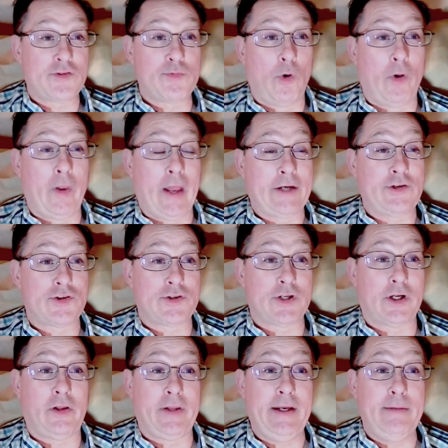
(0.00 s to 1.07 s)
It's more like just
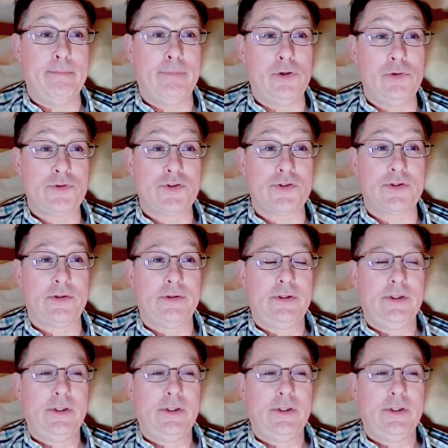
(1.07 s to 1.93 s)
a clean boost.